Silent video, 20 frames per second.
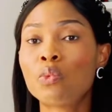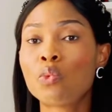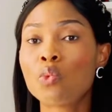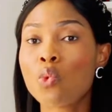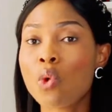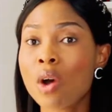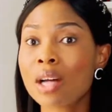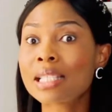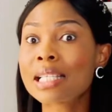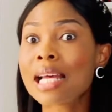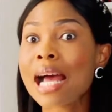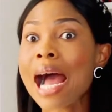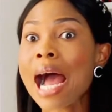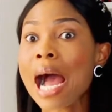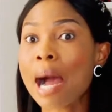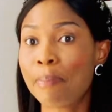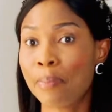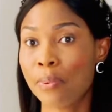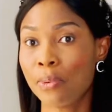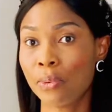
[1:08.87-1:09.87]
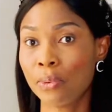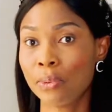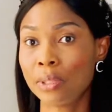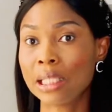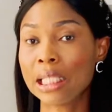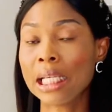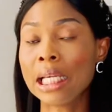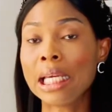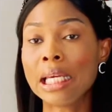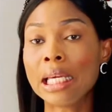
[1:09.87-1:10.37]
what
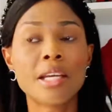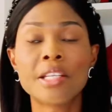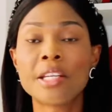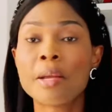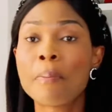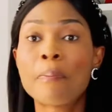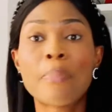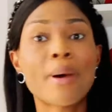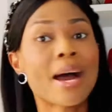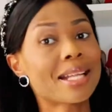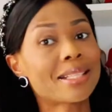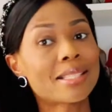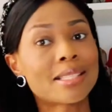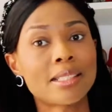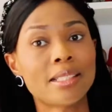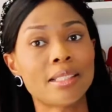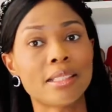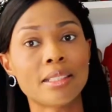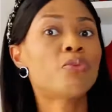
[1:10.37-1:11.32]
happened in the party.